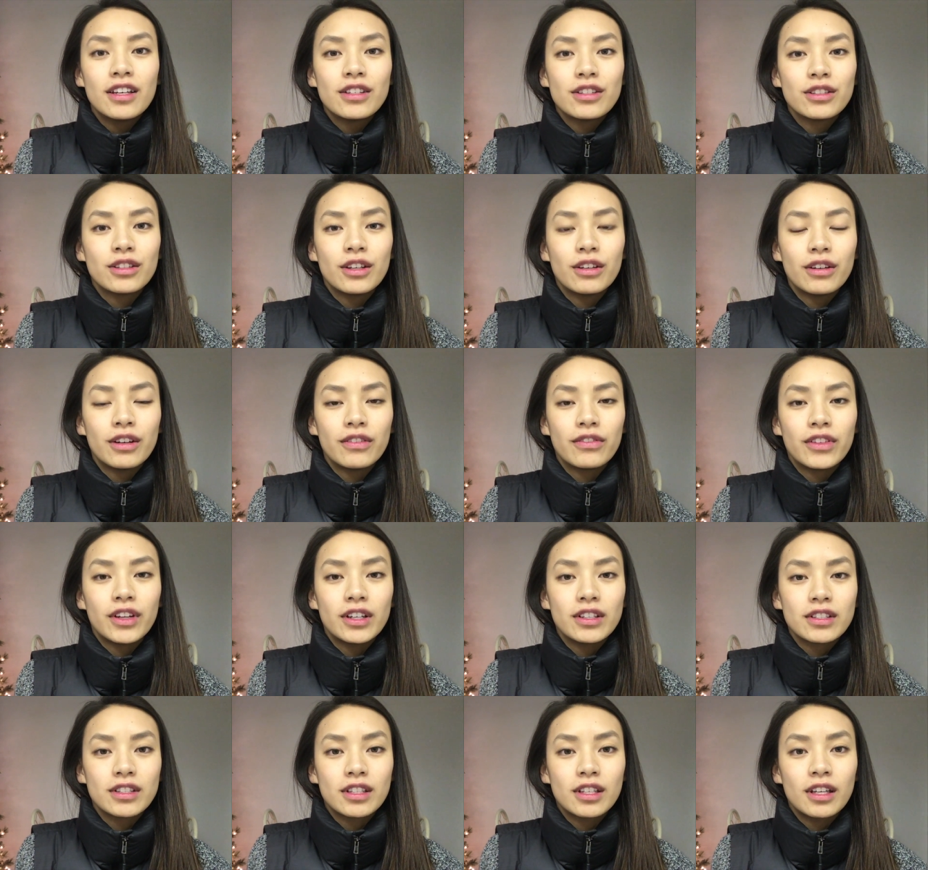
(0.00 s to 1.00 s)
So if
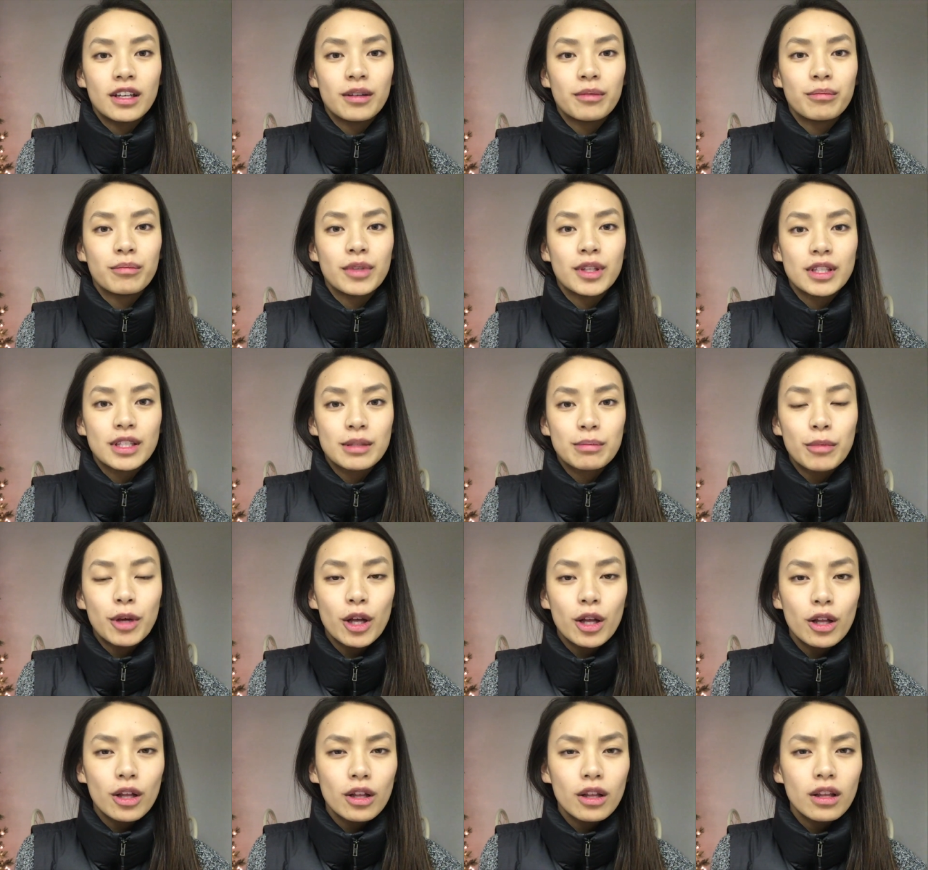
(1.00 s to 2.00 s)
there's some
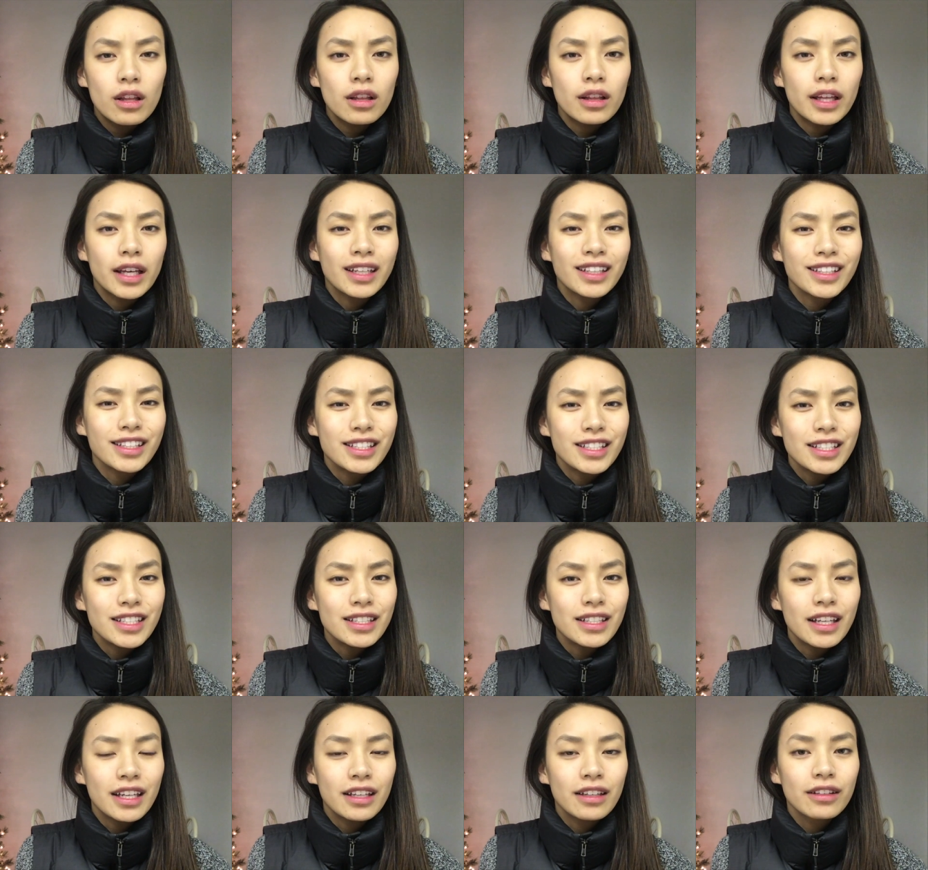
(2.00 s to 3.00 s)
small like
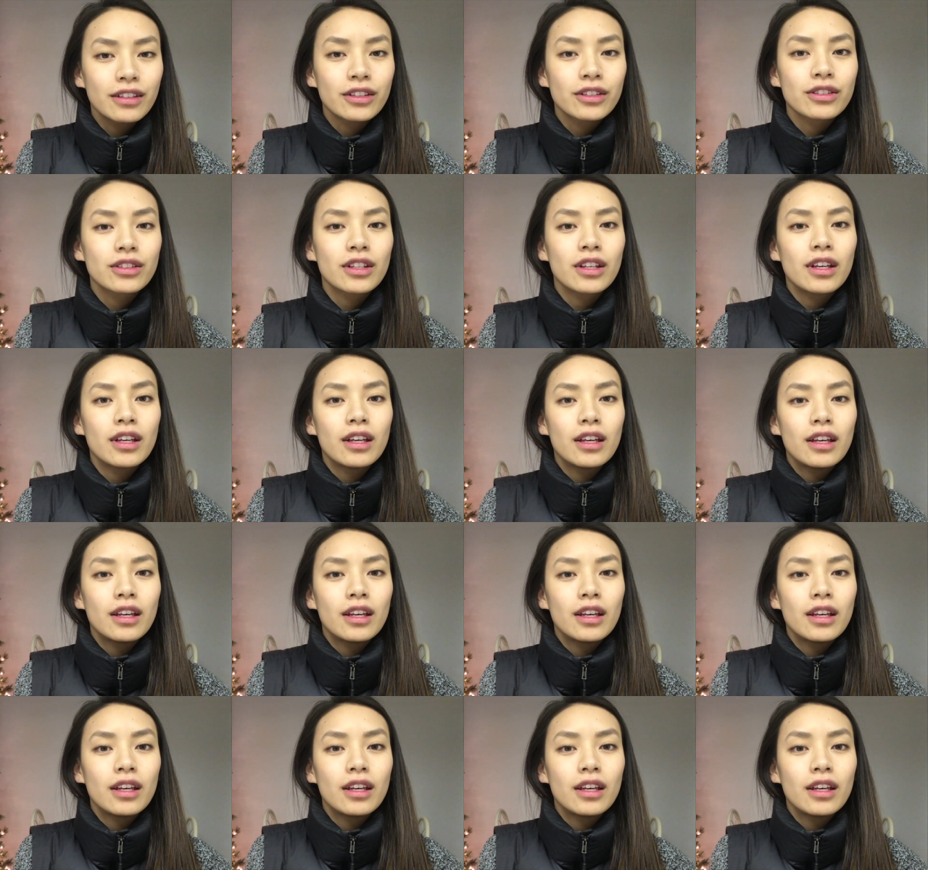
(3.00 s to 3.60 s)
details